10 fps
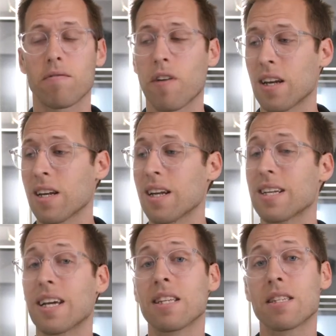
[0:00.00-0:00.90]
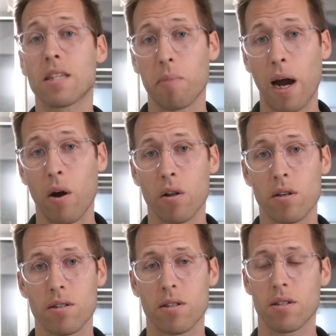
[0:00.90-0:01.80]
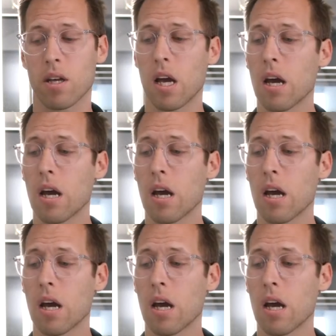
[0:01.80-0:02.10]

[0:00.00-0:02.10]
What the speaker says: fighting against the powerlessness,